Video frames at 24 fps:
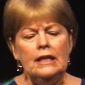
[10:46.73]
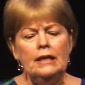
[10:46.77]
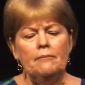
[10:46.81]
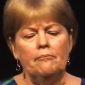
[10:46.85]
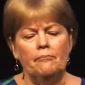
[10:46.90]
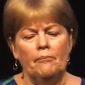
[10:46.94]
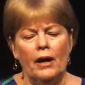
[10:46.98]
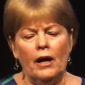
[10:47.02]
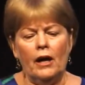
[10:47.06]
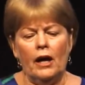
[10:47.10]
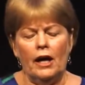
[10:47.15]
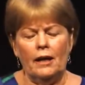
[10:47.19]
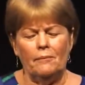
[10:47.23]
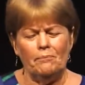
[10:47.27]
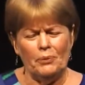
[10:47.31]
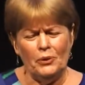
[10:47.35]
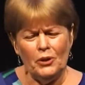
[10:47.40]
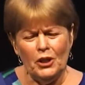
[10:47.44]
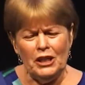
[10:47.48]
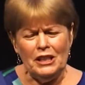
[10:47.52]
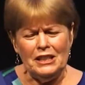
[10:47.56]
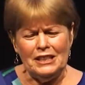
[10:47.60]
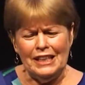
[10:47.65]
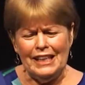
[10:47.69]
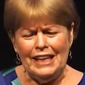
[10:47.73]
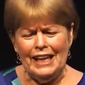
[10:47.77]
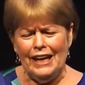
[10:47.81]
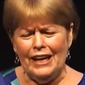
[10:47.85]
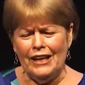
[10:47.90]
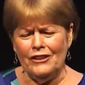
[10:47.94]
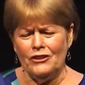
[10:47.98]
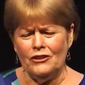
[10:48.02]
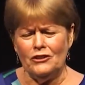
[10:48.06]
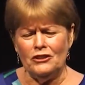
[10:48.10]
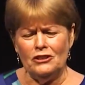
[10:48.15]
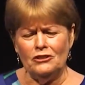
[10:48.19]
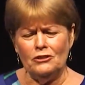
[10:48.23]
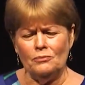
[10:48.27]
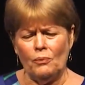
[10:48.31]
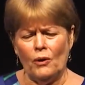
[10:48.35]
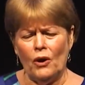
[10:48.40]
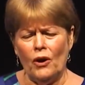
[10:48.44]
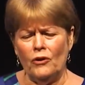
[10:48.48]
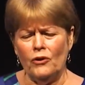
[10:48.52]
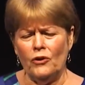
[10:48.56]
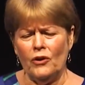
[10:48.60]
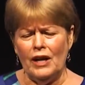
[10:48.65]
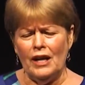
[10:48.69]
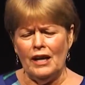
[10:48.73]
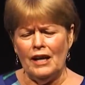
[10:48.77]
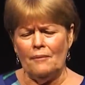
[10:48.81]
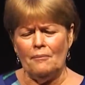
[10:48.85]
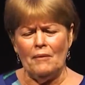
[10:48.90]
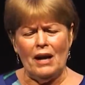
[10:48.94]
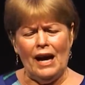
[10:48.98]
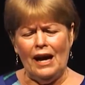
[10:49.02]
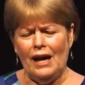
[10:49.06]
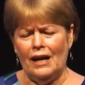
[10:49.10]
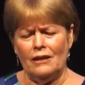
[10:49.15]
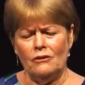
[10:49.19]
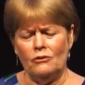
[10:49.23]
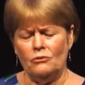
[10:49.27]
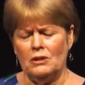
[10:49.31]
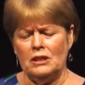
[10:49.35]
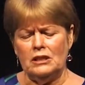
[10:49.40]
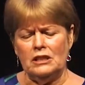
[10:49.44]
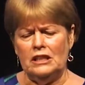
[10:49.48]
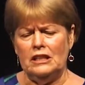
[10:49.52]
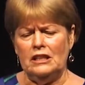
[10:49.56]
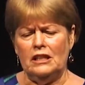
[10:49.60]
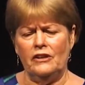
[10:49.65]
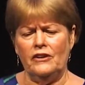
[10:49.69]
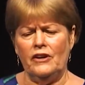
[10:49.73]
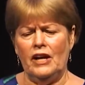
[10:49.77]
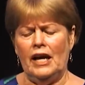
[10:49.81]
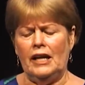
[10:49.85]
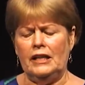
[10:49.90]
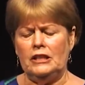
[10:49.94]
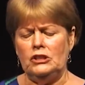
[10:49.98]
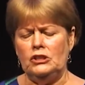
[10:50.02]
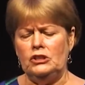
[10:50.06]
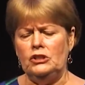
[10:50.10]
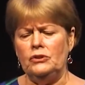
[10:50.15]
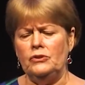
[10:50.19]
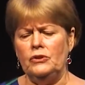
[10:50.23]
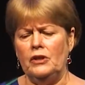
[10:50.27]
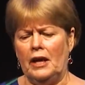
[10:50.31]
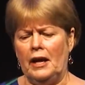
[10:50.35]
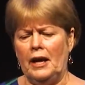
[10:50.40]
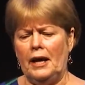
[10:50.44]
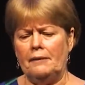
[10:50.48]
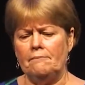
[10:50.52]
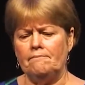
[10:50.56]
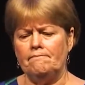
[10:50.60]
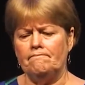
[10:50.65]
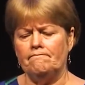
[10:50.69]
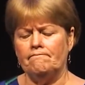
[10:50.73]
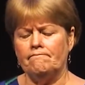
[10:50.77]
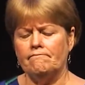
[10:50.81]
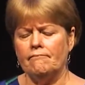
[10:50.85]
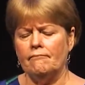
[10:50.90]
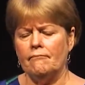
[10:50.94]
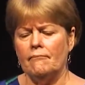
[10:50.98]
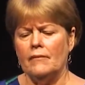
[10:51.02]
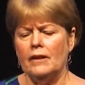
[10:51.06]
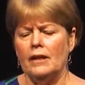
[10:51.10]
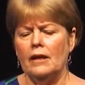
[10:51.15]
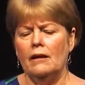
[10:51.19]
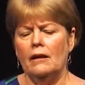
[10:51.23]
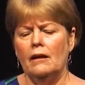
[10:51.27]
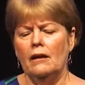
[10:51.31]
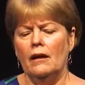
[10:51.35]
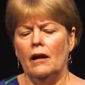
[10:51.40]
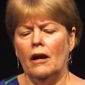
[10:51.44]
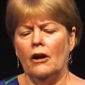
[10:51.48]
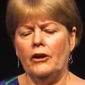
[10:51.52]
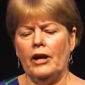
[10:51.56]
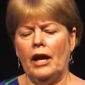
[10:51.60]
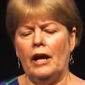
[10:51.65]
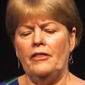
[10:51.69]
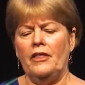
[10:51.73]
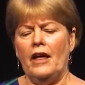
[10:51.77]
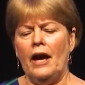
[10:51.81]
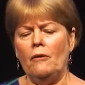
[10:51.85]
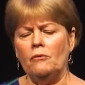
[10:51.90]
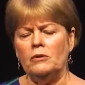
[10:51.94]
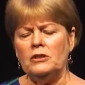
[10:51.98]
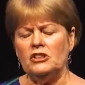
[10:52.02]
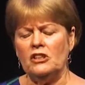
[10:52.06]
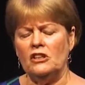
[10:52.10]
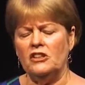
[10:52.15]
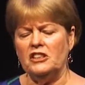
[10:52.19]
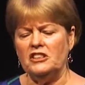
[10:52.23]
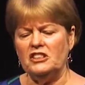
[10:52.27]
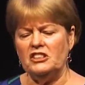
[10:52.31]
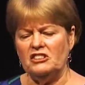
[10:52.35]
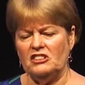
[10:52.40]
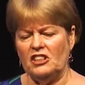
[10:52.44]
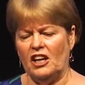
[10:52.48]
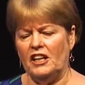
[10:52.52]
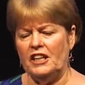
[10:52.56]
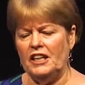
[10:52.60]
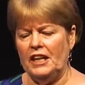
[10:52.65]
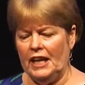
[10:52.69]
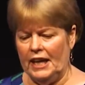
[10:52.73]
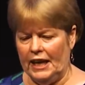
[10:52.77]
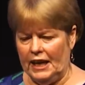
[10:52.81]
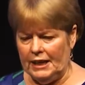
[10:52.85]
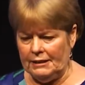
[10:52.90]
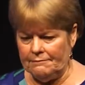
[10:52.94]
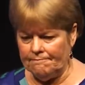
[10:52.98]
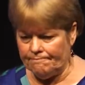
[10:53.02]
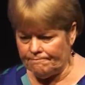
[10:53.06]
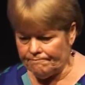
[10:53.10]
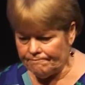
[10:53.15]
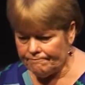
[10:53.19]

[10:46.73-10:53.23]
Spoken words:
but putting together this program, I don't really know how to do that. Okay, that was on a Sunday.